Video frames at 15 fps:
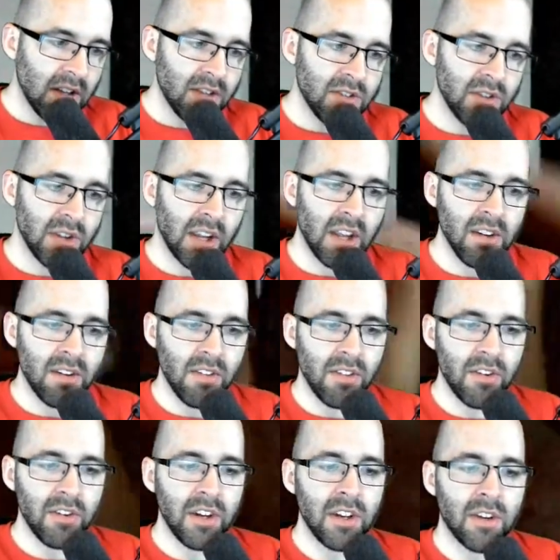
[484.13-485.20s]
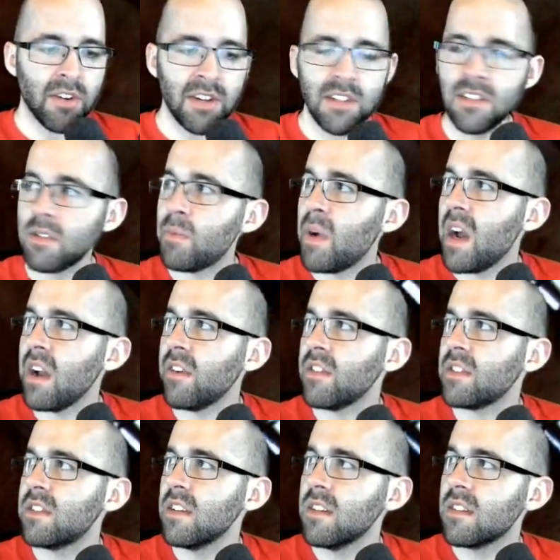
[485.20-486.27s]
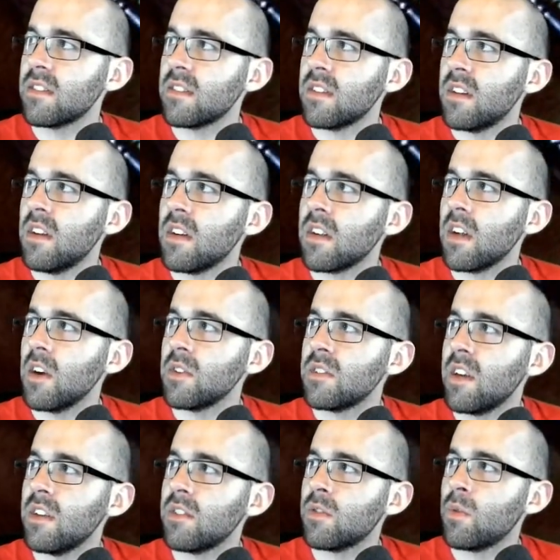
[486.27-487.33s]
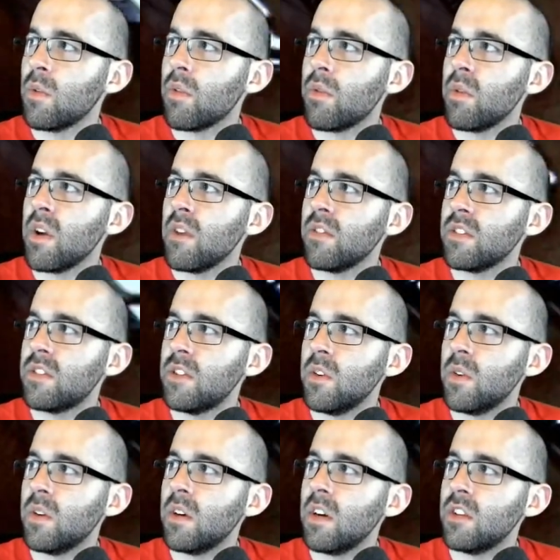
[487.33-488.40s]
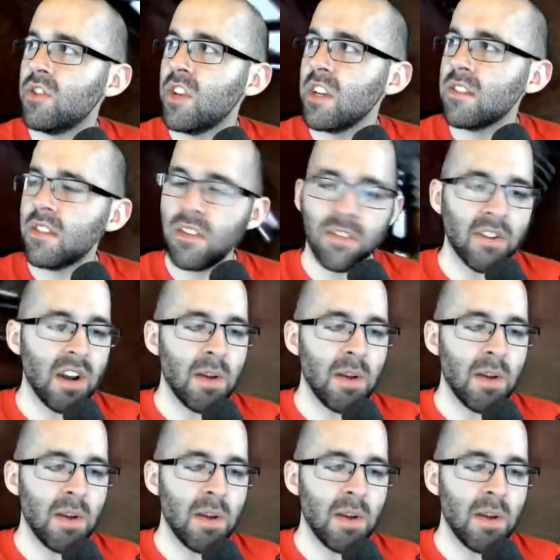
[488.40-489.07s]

So again, 30 degrees is pi over 6. Cosine's root 3 over 2, adjacent over